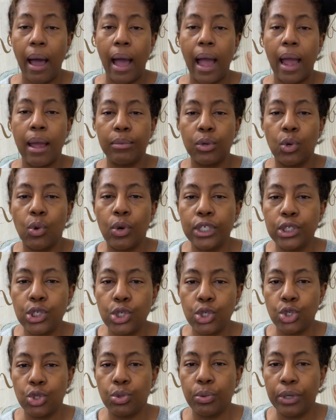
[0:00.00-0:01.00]
I'm going to
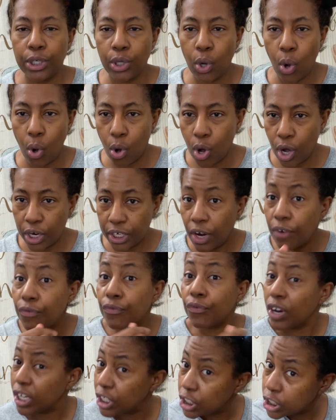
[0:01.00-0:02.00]
do it on
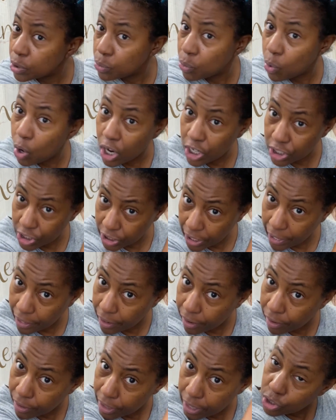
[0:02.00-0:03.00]
freshly washed
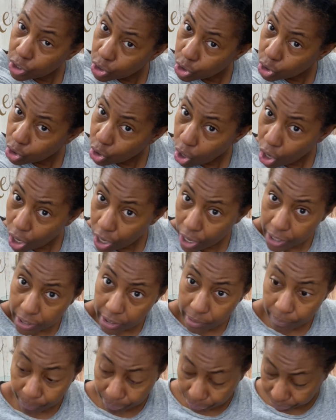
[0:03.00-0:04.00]
hair. To
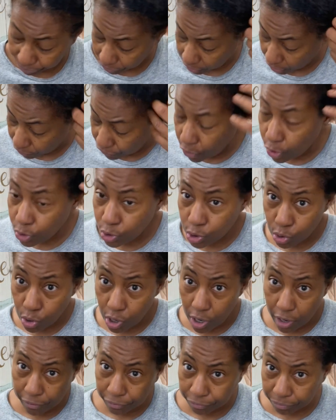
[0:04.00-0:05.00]
start, first
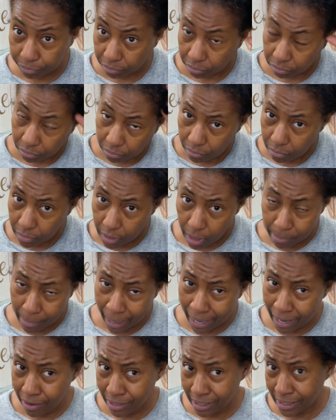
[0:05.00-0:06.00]
off, my
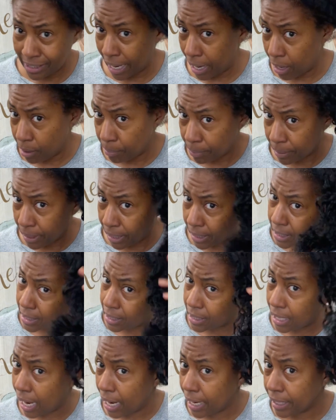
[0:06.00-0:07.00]
hair is damp. It's
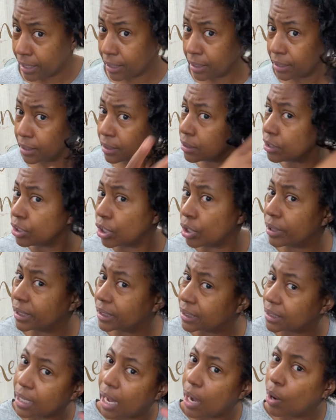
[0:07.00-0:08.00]
not,
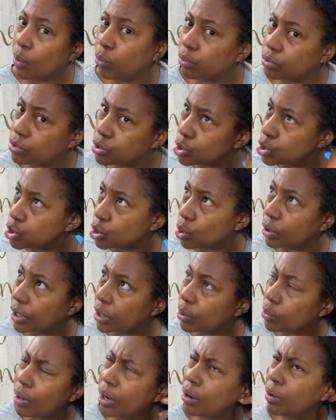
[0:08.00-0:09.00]
it's not
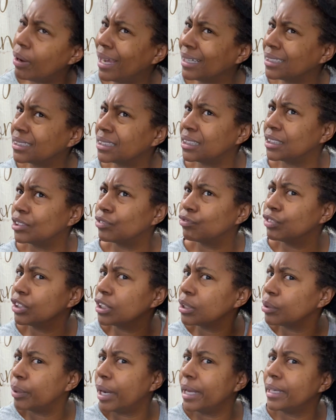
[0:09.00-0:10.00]
soaking. Oh, actually, it's
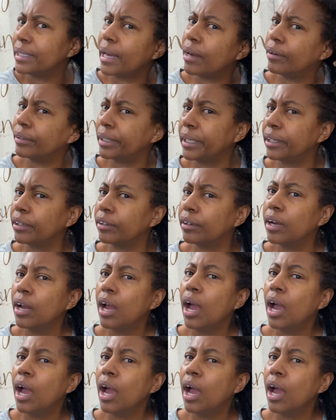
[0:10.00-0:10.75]
really wet down here.